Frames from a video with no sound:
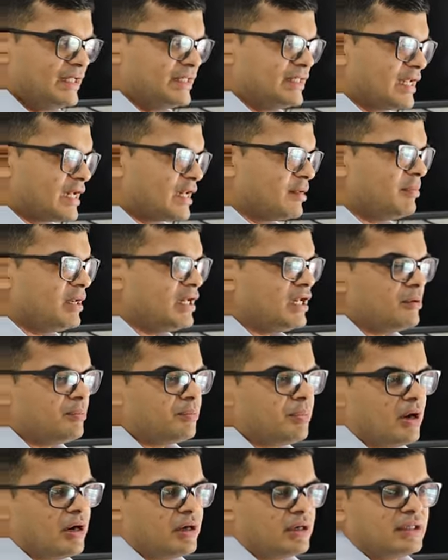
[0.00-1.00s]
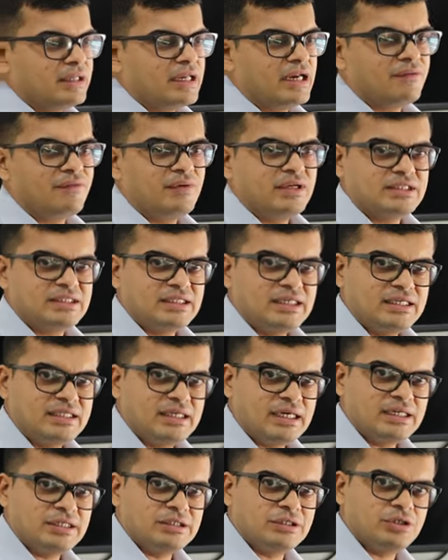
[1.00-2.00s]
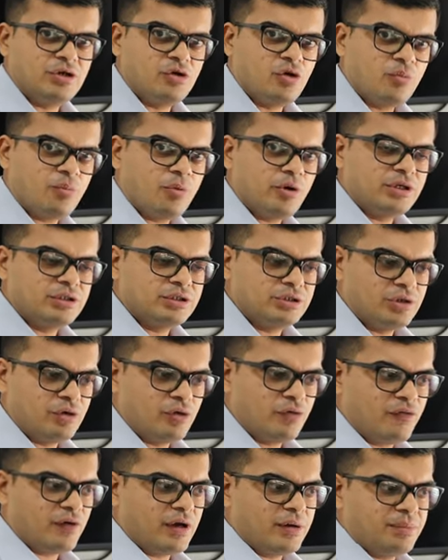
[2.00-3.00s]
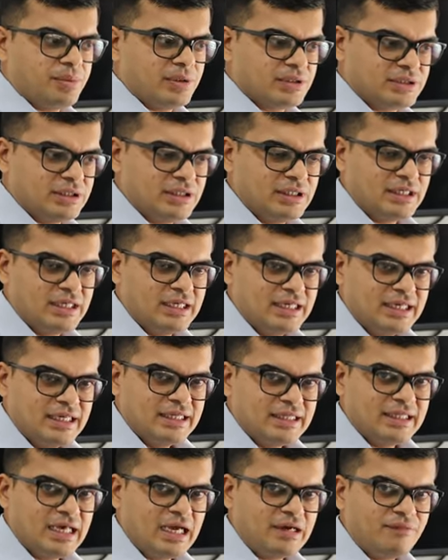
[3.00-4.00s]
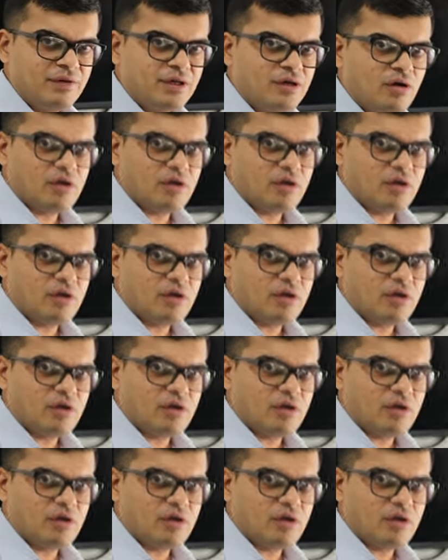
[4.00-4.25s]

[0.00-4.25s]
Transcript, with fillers: The remaining part that we see that is 0.05% that we